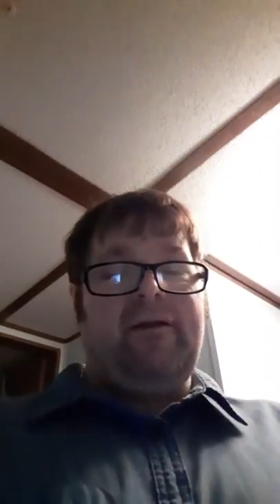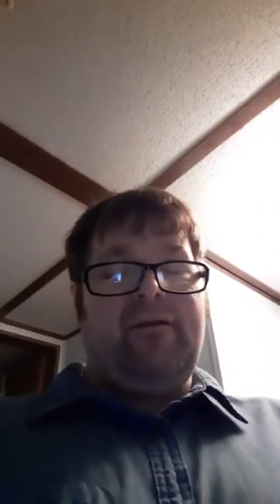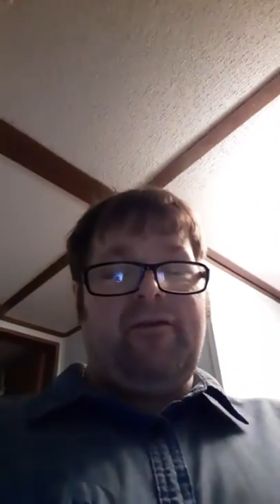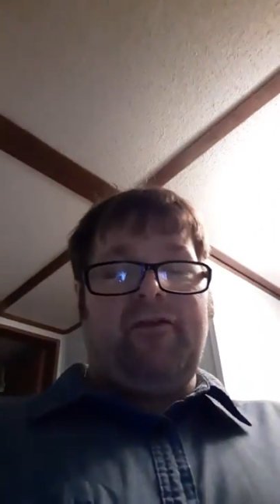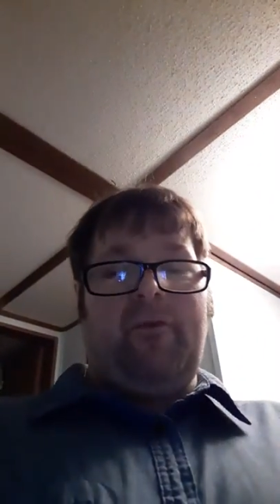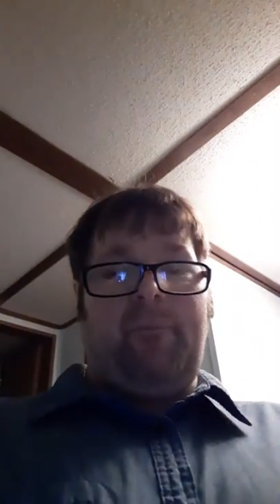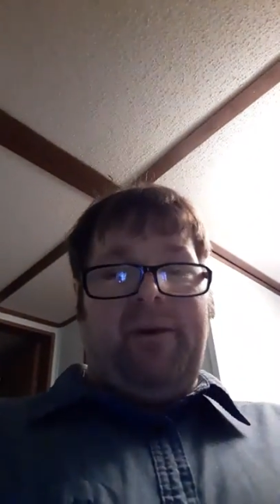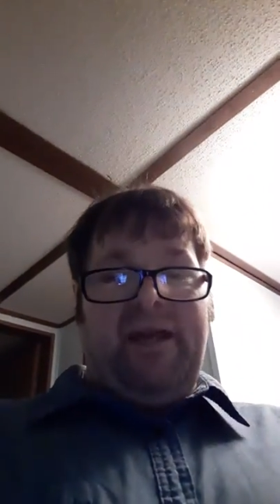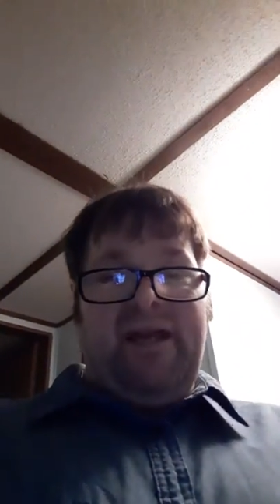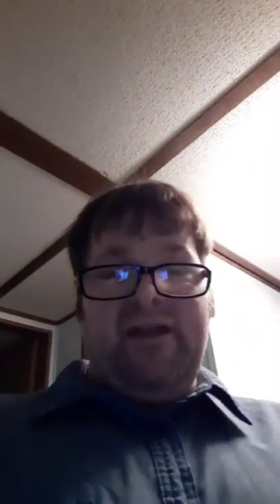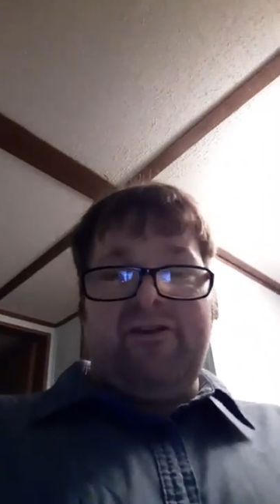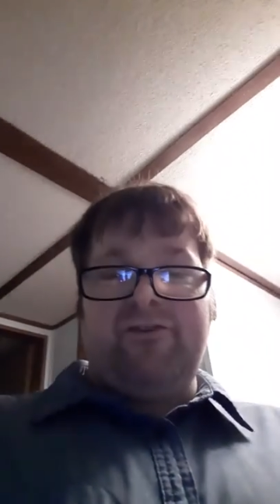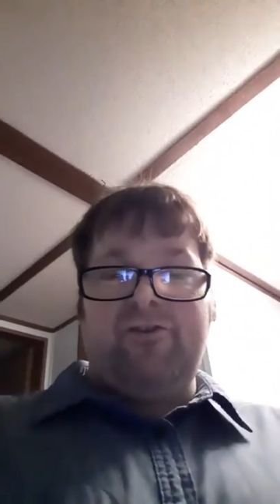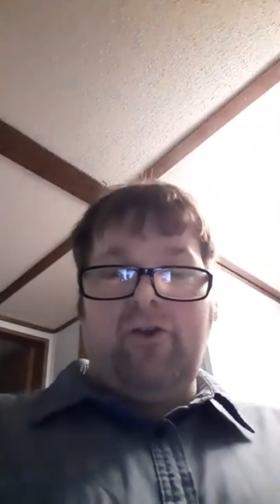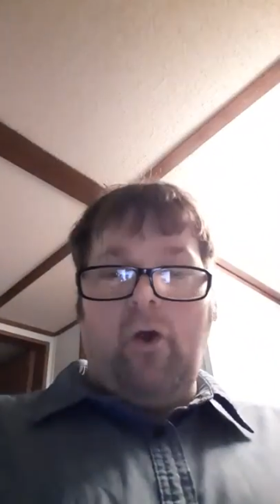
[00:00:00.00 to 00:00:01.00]
The beat
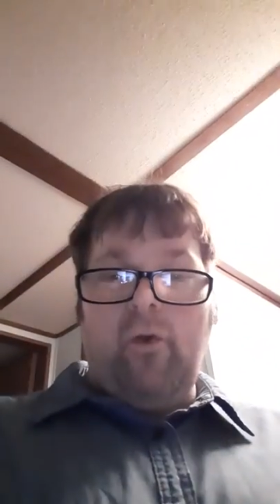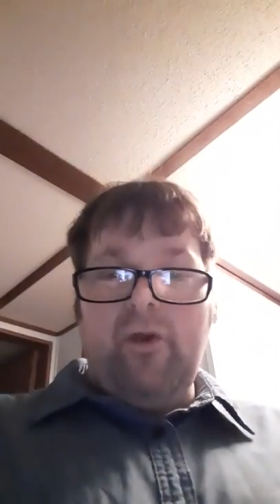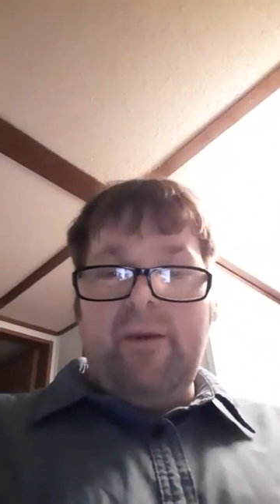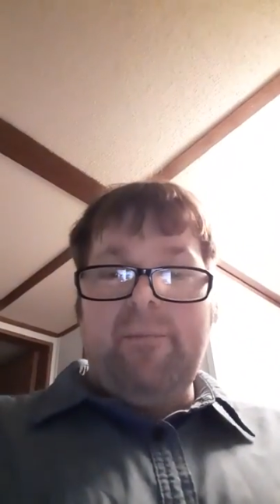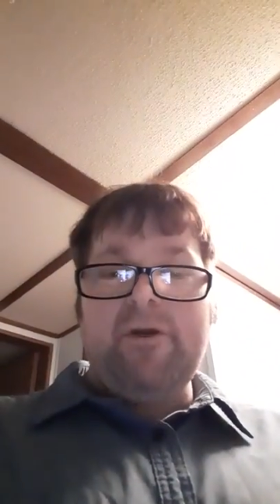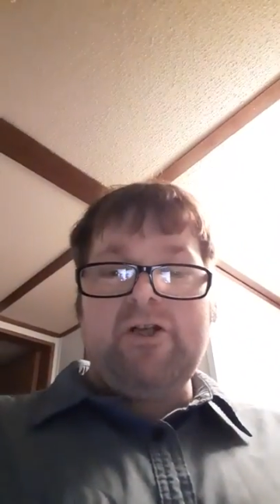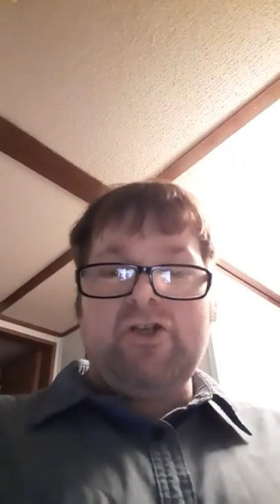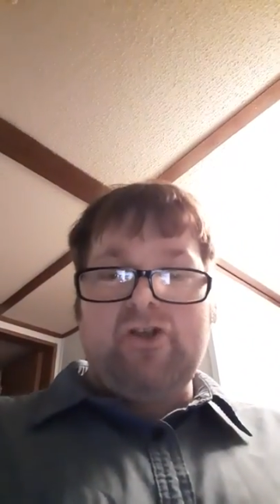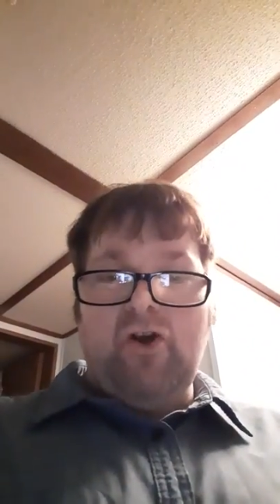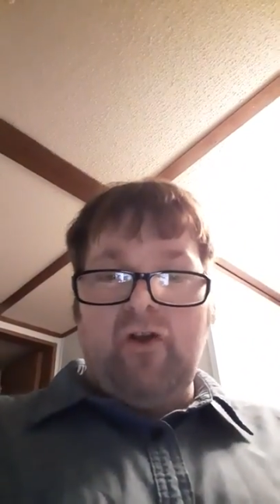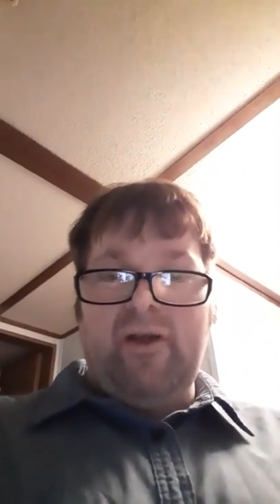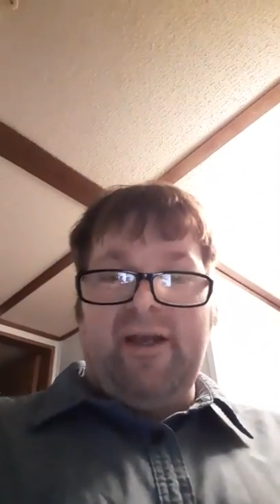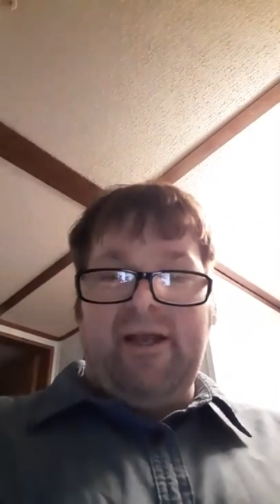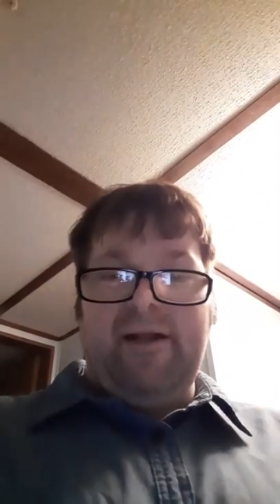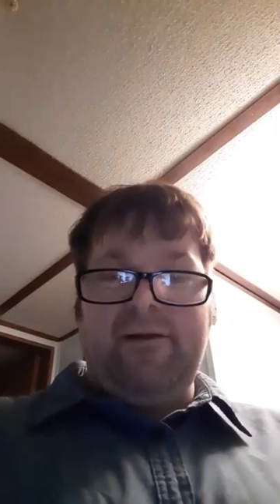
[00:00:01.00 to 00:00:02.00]
is slowly but
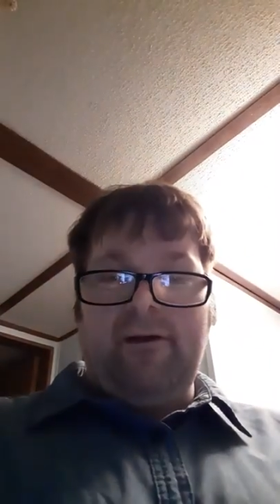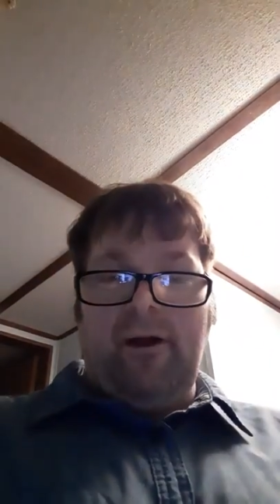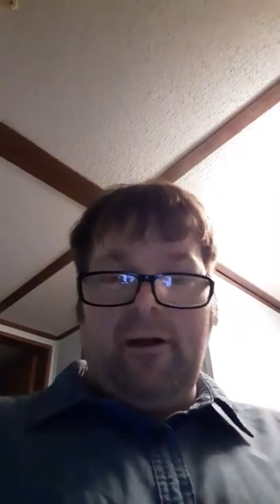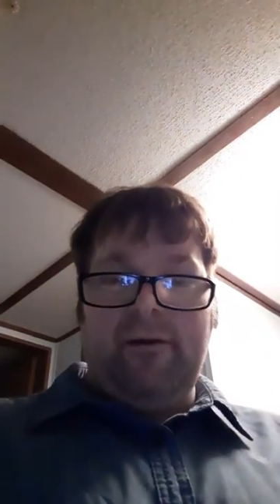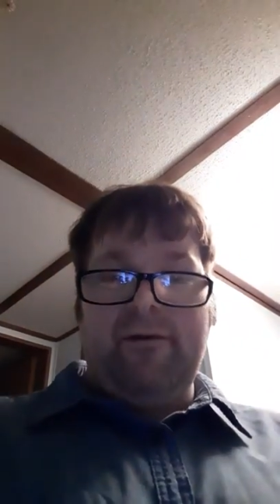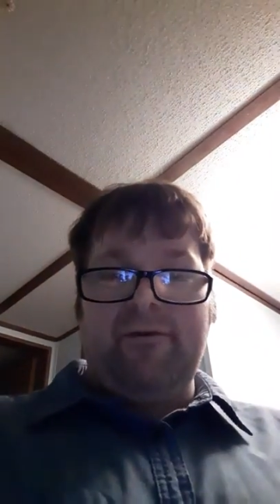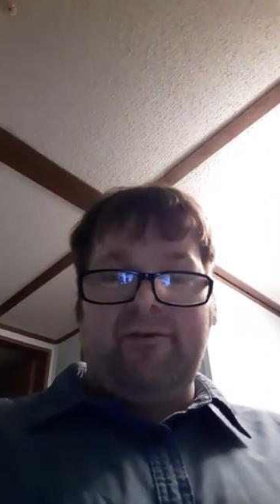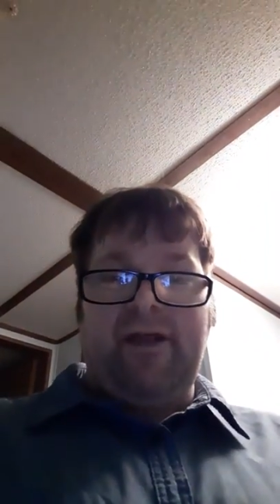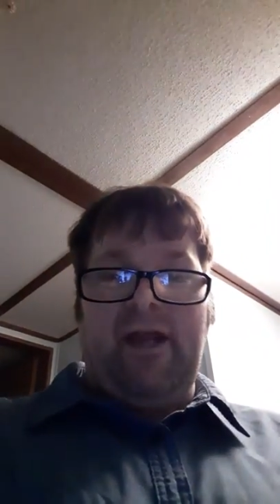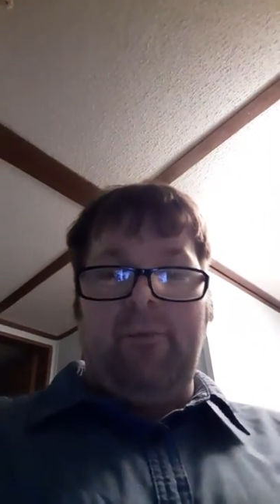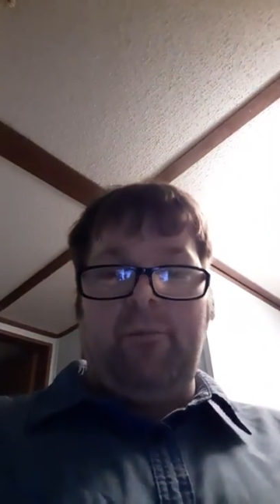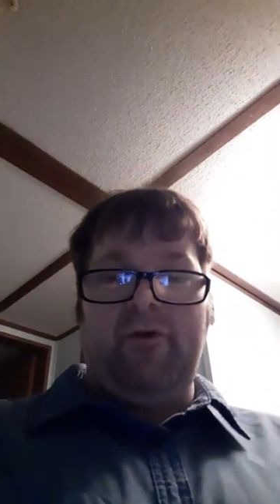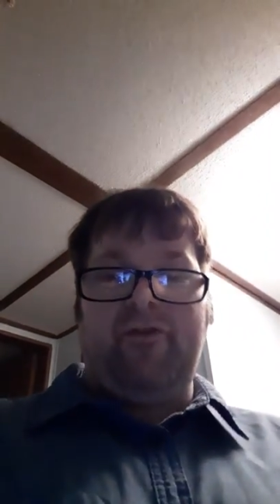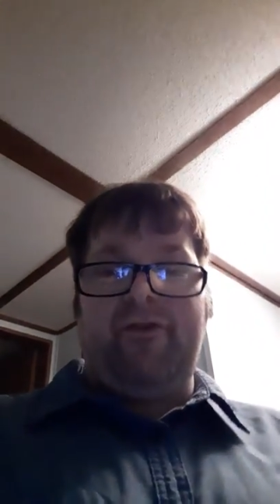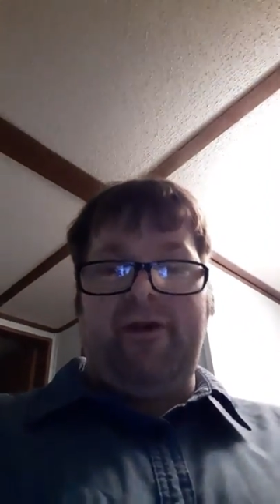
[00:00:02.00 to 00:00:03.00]
surely getting done, same
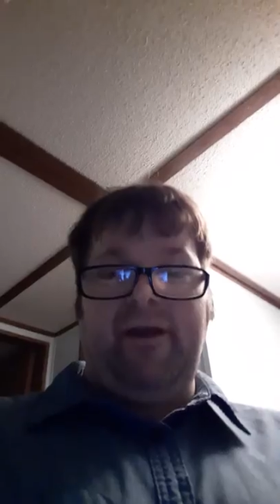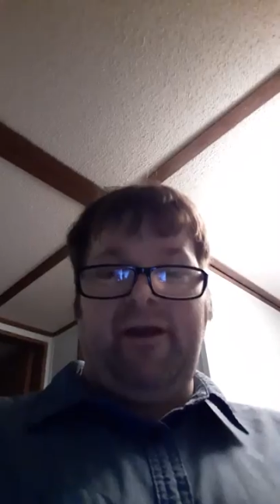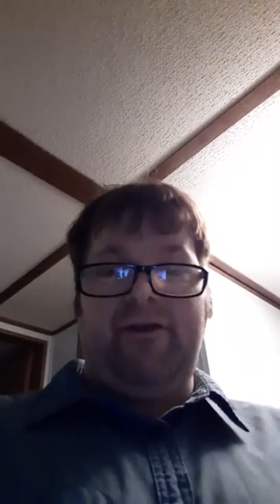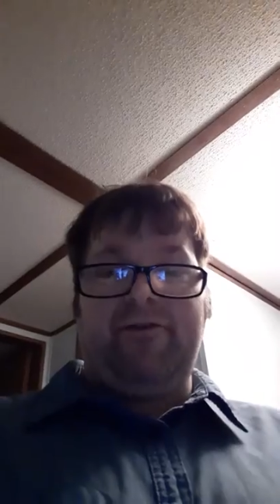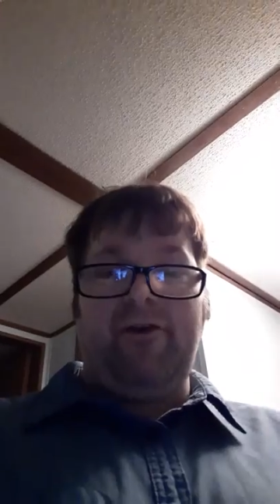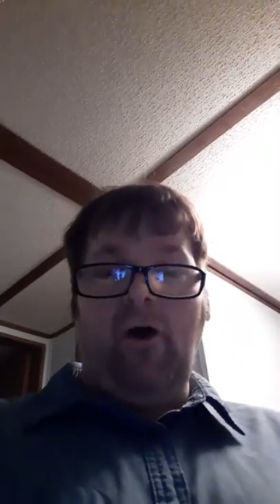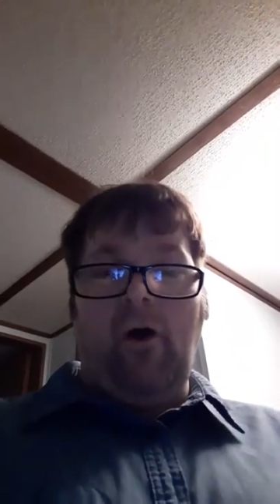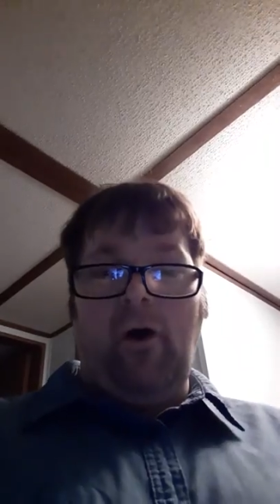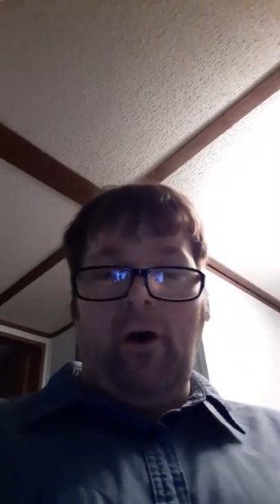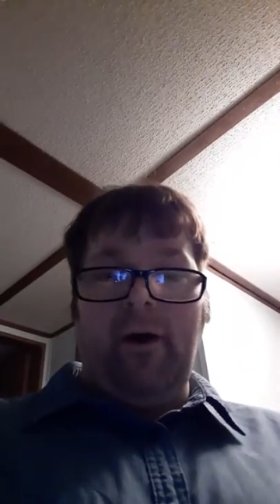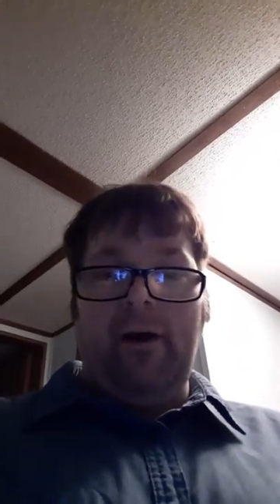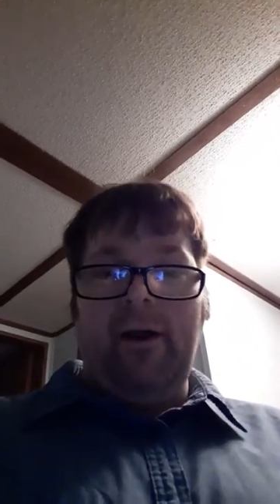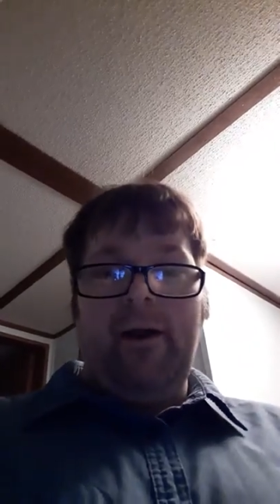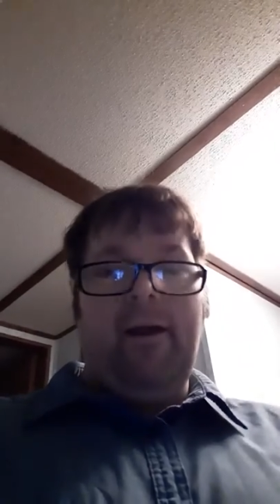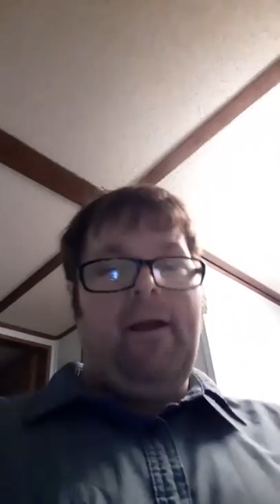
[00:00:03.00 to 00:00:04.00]
with the song,